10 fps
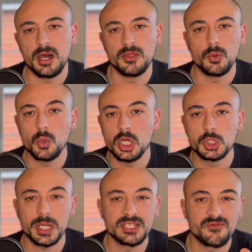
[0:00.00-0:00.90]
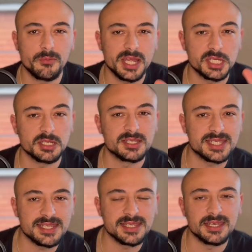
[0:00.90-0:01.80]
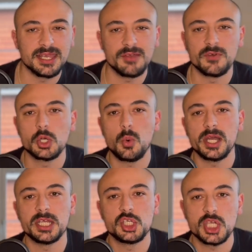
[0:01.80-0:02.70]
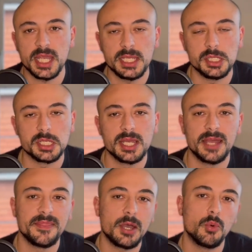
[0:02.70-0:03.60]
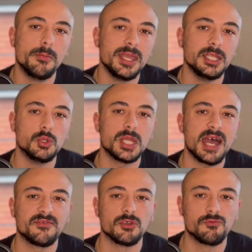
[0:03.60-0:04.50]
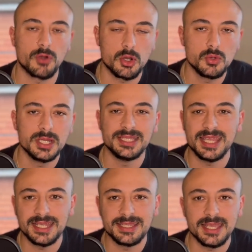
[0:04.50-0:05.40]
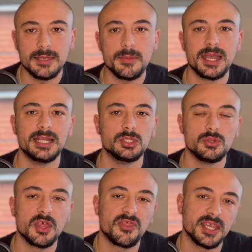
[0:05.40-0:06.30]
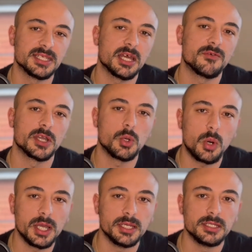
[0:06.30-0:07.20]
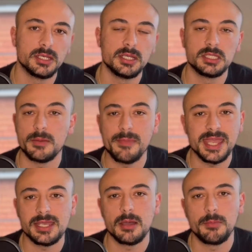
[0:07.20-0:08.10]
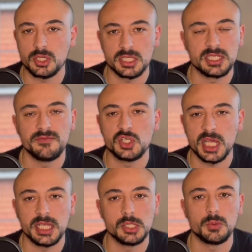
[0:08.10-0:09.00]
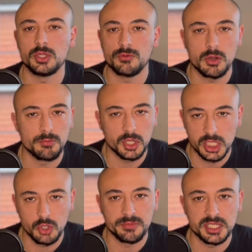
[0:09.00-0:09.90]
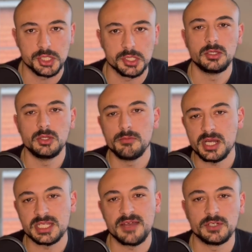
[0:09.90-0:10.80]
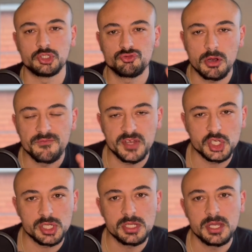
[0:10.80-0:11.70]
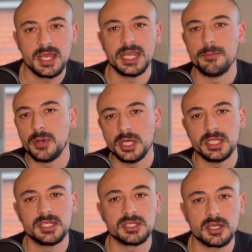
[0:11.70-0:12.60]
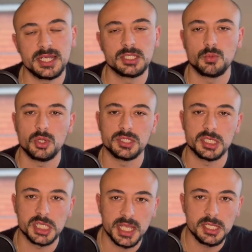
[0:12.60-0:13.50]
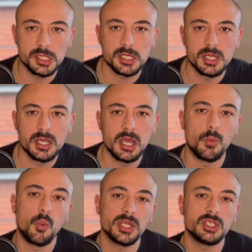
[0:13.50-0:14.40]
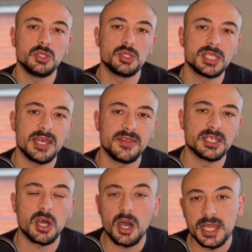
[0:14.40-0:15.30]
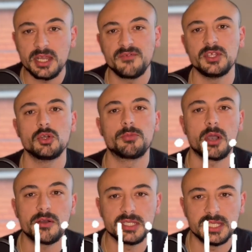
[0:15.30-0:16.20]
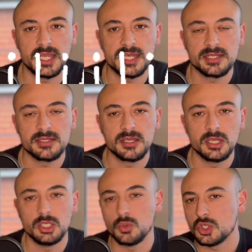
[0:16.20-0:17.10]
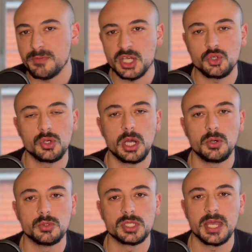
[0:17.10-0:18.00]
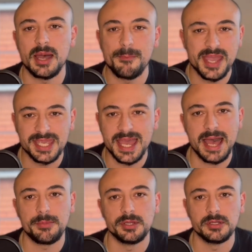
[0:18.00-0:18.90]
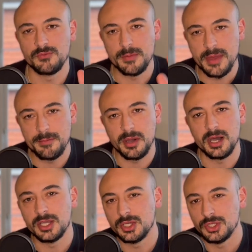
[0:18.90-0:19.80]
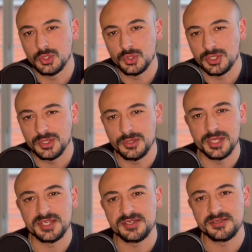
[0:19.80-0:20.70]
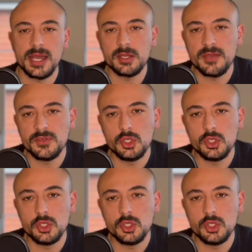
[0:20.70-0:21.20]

the word transformation says it. It requires change, and that will mean you'd have to grow, dig deep, and do the things that are required to make positive change with your own body composition. You must have a strong vision and a burning desire to want to change. And once you set this high enough in your priority list, you'll smash your goals and make it happen. Remember, you can do this. Without giving you